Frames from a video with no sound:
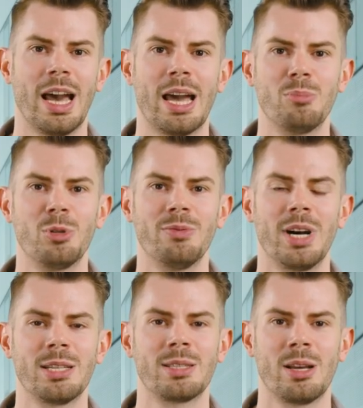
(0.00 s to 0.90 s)
and
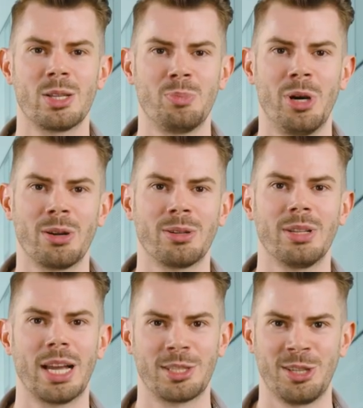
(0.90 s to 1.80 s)
provides a
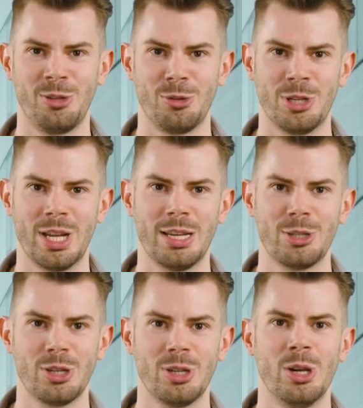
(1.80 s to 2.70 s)
SPARQL execution
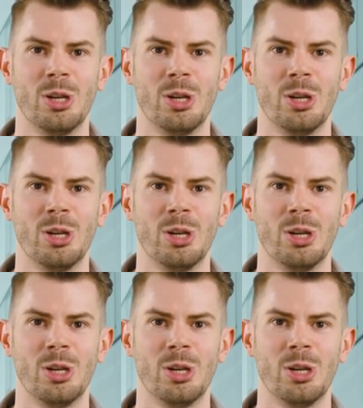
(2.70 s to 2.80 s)
engine